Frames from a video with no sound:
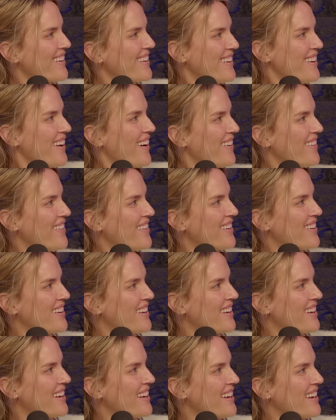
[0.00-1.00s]
You know.
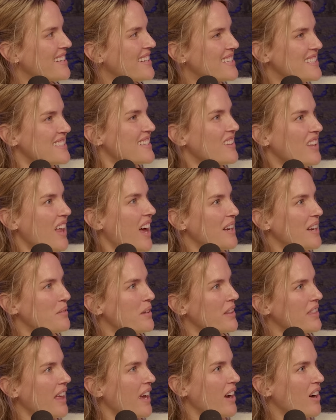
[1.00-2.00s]
Yeah. It doesn't align
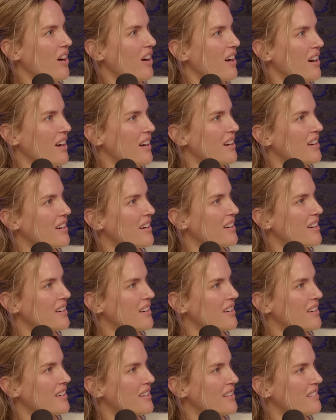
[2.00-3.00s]
with like our.
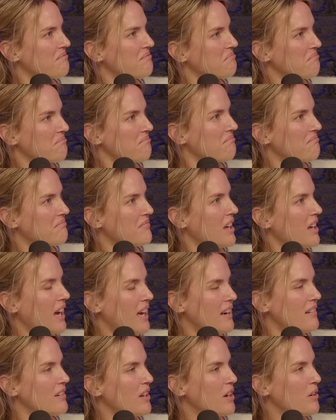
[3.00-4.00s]
I
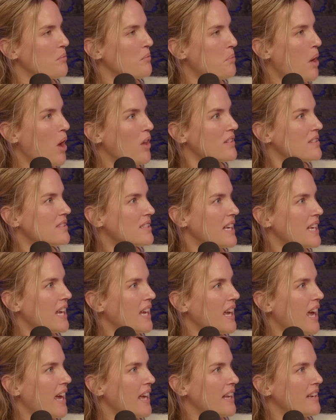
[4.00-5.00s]
don't know
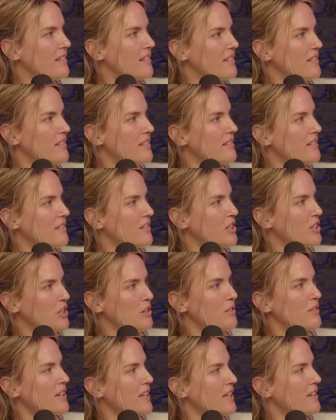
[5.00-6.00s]
policy, and
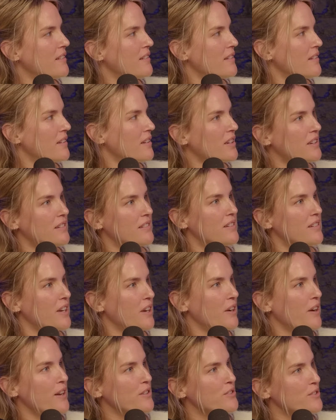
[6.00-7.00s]
you can.
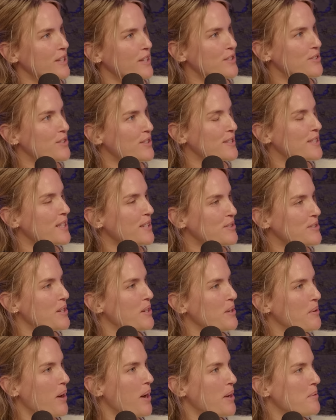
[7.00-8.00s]
Congratulations,
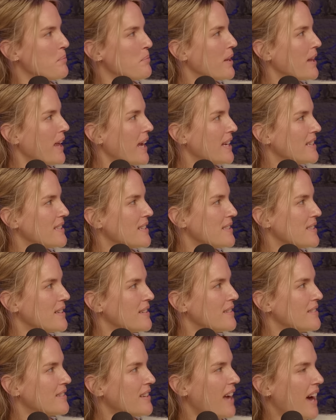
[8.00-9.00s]
continue on, but like it doesn't.
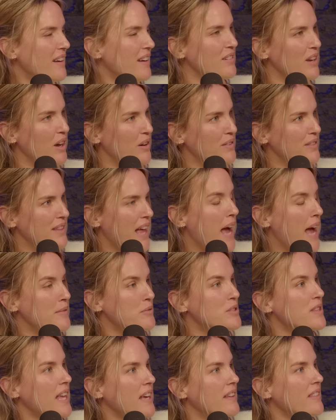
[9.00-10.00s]
I don't know. I
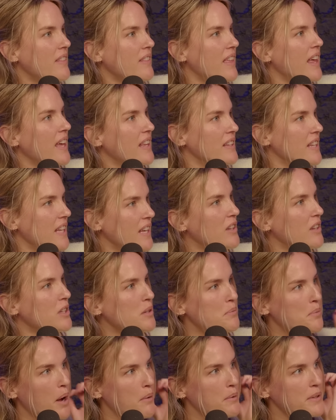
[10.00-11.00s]
think that they could legally
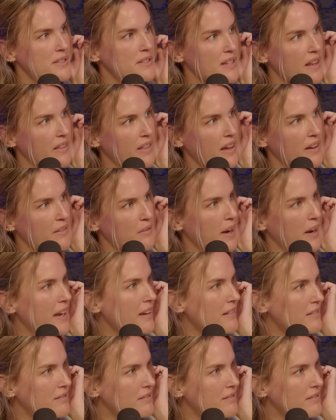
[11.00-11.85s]
probably say that, right?